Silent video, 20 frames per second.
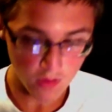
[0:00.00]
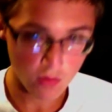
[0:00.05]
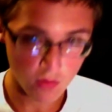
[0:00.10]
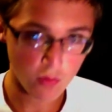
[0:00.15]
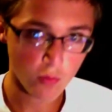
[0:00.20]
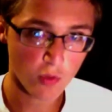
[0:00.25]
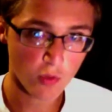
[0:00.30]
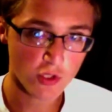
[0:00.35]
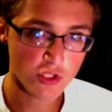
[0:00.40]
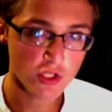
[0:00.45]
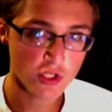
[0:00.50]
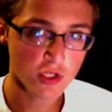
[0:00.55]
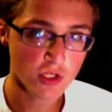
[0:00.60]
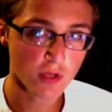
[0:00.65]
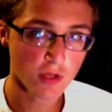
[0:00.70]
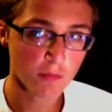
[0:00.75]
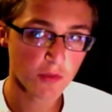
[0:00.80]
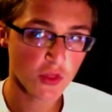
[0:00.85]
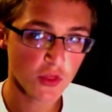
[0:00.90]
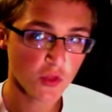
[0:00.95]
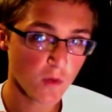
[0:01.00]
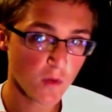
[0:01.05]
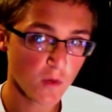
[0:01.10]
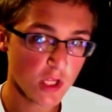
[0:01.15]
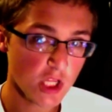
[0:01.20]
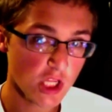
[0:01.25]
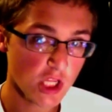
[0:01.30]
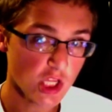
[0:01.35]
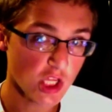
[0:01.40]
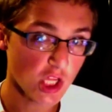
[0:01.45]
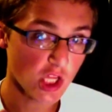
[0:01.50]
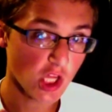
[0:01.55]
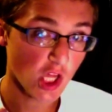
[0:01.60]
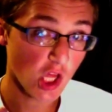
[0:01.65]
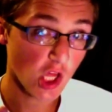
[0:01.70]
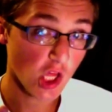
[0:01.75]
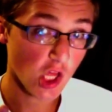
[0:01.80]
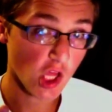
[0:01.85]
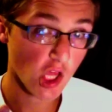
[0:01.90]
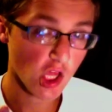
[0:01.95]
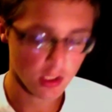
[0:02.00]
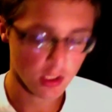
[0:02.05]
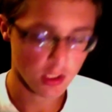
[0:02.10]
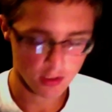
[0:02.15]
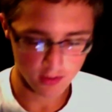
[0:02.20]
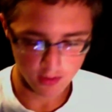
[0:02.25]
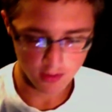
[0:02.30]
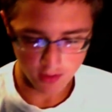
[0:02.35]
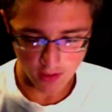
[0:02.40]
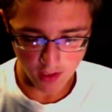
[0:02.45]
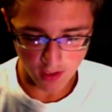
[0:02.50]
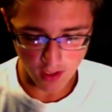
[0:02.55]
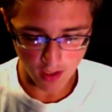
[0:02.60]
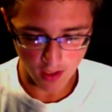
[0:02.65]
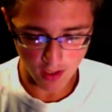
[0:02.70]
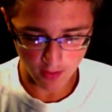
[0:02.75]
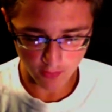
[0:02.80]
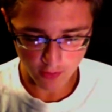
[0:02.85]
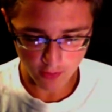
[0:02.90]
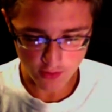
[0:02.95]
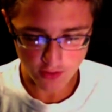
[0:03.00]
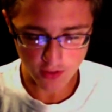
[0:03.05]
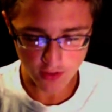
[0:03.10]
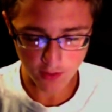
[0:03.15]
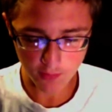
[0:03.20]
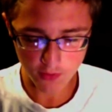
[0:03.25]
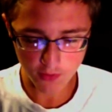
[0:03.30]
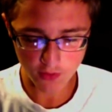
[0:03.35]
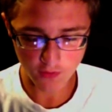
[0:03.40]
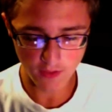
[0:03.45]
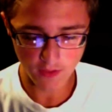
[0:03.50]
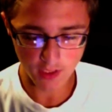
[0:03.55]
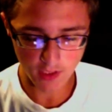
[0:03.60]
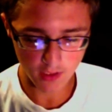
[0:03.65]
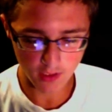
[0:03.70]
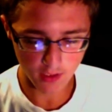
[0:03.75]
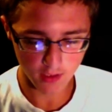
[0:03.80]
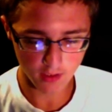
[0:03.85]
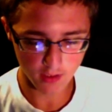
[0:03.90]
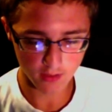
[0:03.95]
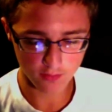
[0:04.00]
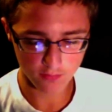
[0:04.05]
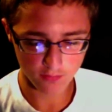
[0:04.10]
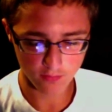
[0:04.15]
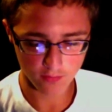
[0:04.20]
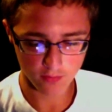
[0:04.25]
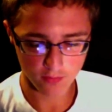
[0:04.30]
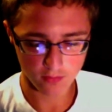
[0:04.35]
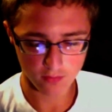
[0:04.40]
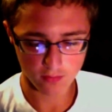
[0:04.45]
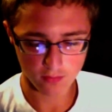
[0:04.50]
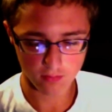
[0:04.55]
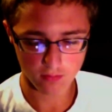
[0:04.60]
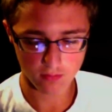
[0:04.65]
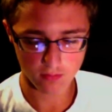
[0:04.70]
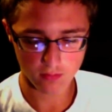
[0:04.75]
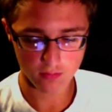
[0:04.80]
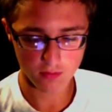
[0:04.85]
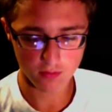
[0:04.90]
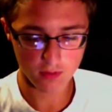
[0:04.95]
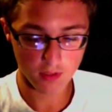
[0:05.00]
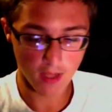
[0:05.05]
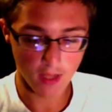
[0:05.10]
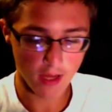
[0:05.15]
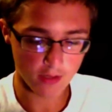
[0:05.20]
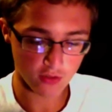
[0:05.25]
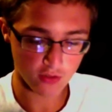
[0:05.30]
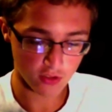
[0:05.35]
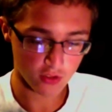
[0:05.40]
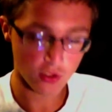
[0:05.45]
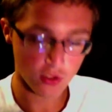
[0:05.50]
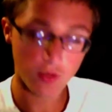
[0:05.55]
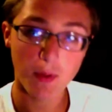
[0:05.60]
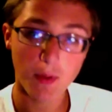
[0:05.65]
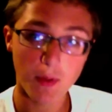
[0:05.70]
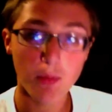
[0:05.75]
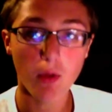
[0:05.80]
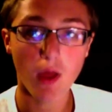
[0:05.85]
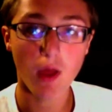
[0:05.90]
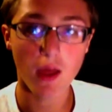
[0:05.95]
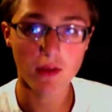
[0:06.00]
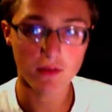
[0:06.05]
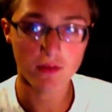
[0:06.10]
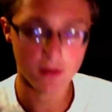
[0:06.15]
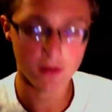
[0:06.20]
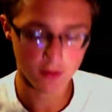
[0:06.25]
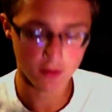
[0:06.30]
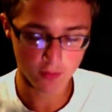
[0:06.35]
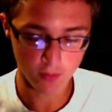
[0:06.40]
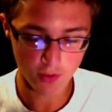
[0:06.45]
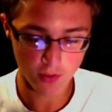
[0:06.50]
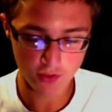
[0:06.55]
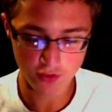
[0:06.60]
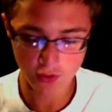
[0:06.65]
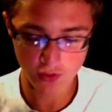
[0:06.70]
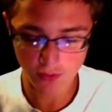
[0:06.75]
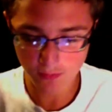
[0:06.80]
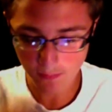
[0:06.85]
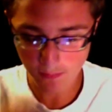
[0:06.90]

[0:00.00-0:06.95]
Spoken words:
question number 3. Question number 3 is, actually 2 people asked this question.